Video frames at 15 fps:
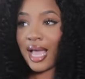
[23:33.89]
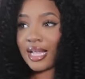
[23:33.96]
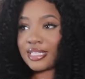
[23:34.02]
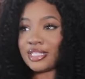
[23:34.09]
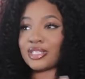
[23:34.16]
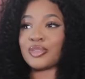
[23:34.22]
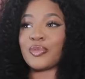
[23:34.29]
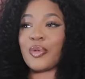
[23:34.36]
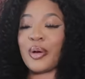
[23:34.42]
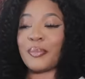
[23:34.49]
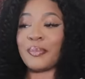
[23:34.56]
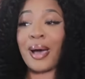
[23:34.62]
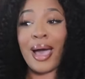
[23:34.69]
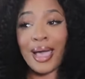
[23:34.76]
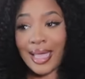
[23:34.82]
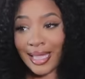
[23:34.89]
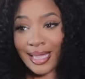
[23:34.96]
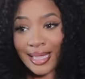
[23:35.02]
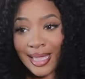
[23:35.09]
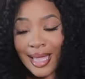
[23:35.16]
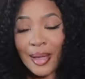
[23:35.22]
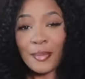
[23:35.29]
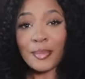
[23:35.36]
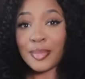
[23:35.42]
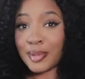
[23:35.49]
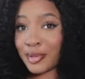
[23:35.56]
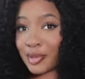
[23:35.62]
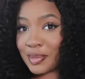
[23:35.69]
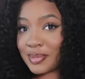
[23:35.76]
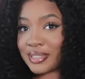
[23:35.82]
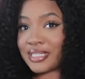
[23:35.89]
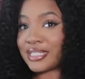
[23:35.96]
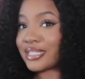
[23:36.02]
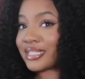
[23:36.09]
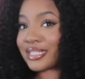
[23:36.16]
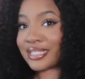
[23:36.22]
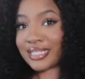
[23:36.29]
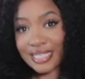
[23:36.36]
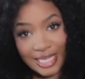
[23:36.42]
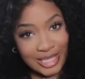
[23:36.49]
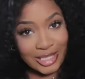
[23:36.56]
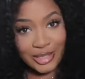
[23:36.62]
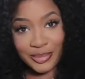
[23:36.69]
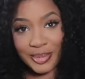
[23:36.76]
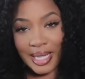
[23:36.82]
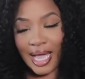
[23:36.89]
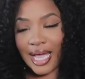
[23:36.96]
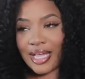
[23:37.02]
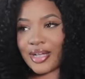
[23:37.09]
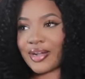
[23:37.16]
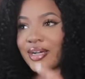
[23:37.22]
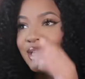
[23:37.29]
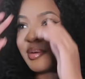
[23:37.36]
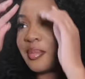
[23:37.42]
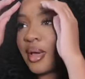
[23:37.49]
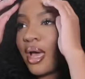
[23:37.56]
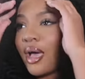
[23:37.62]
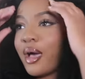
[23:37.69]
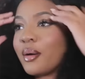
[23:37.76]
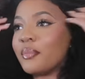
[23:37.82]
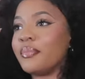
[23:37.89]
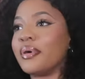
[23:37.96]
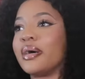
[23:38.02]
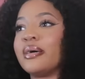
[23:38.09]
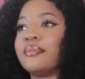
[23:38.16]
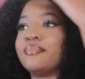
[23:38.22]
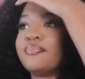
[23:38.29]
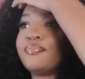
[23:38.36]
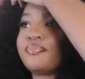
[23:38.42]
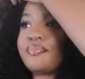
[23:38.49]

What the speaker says: I just want my boobs just to sit a little bit higher up. But